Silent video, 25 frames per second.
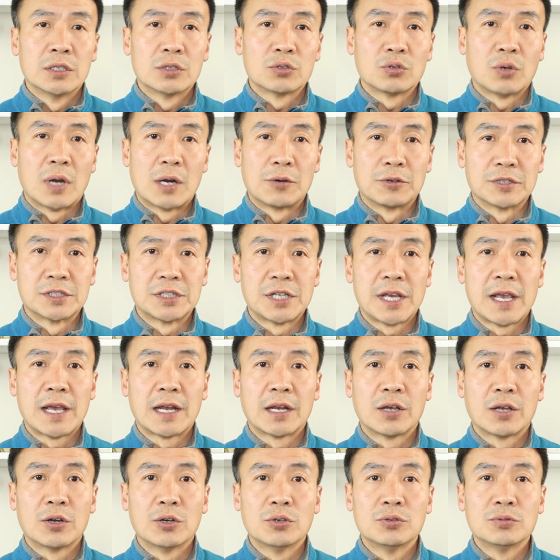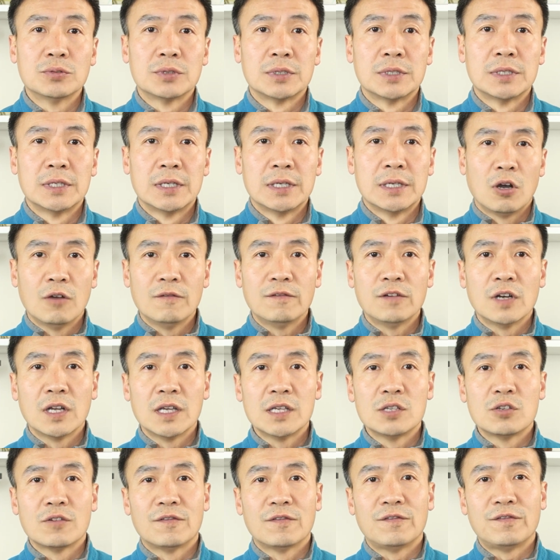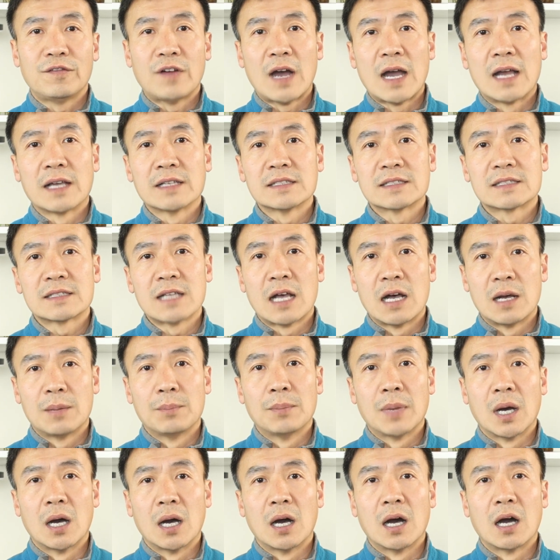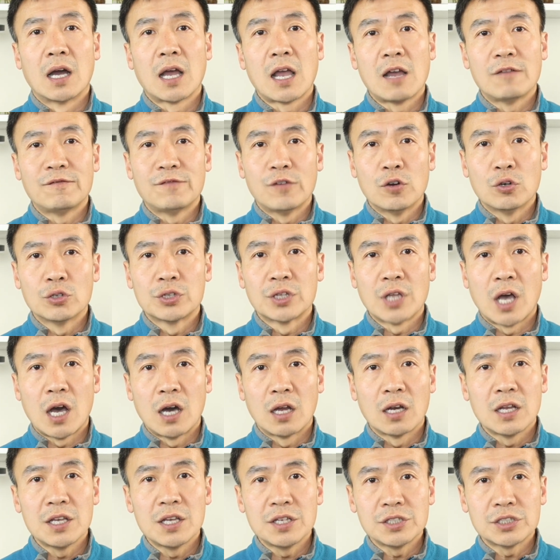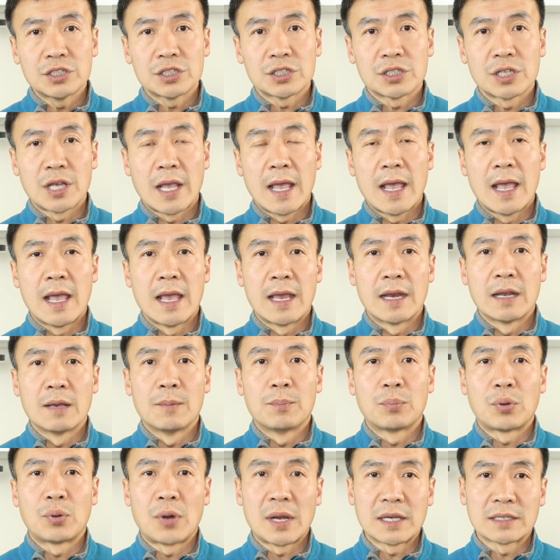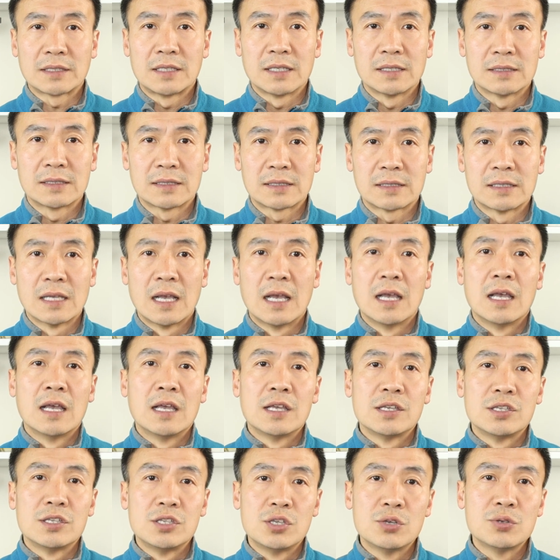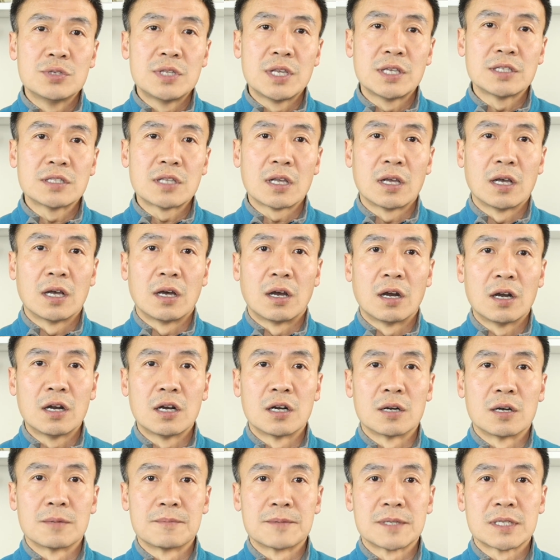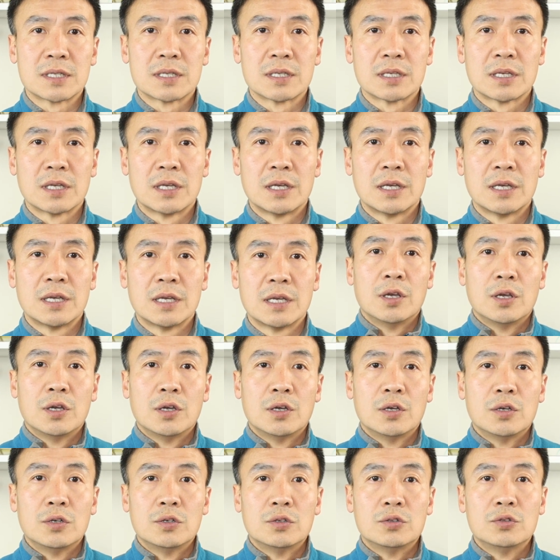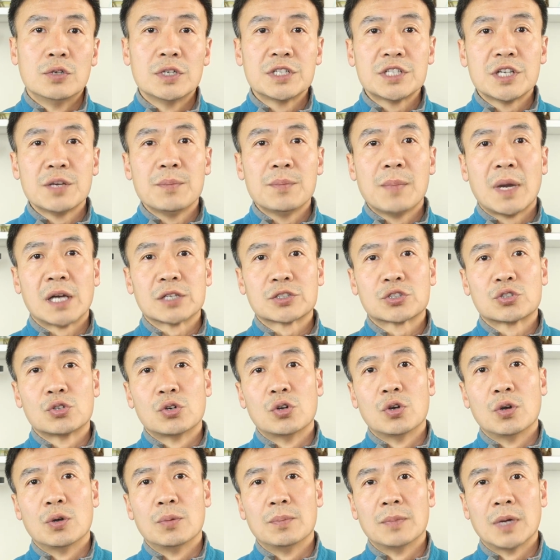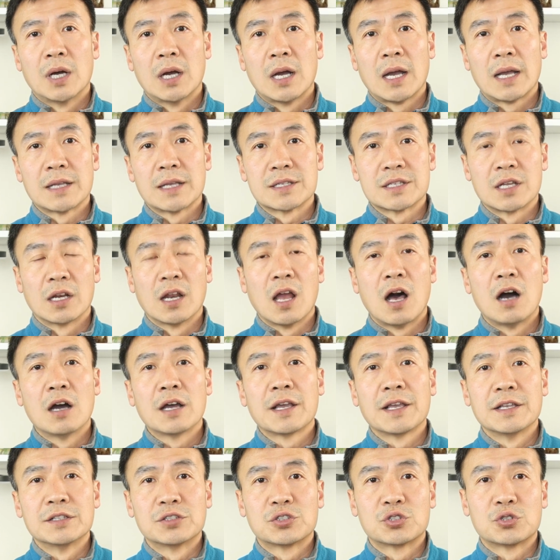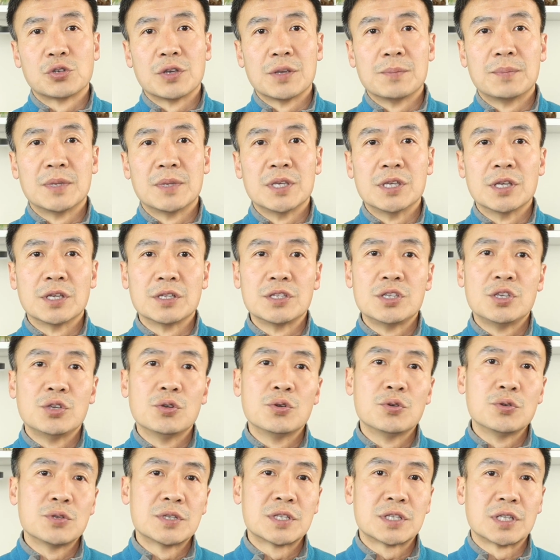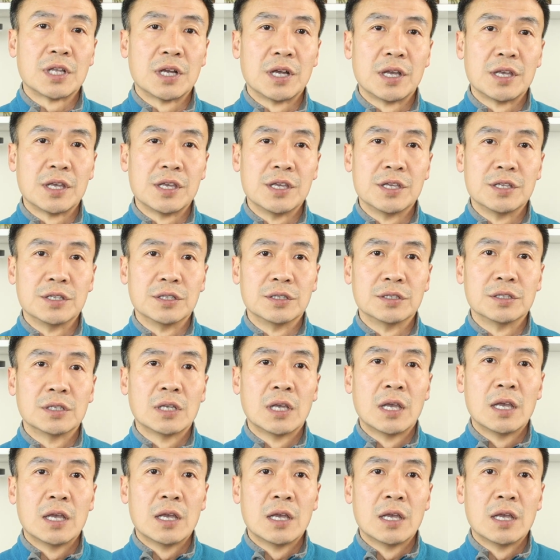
to our channel. Hopefully you find some helpful knowledge and practice using the herbs. Reishi mushroom has a long history being used in